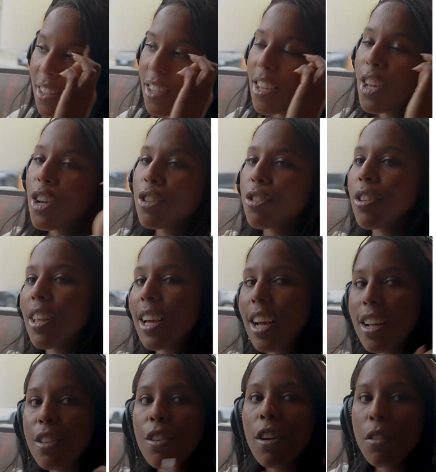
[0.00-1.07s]
So like
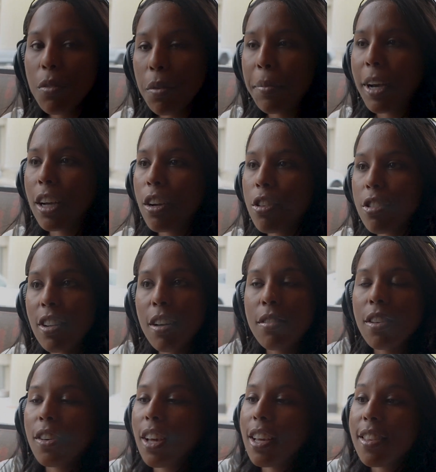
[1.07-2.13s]
I talked with my coach and I was
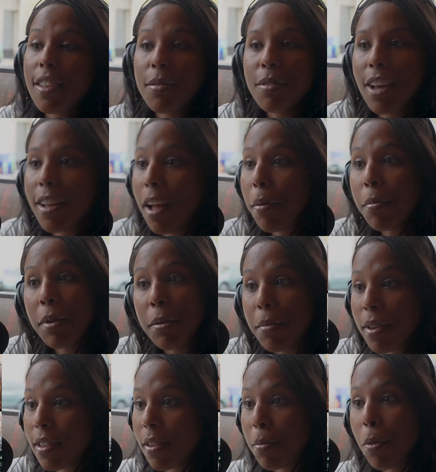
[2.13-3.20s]
like, okay, sometimes I'm gonna be
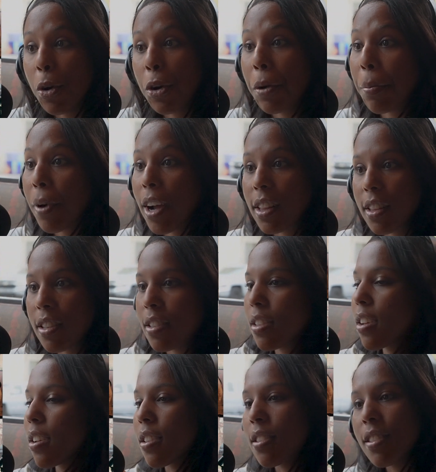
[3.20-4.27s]
missing one at practice because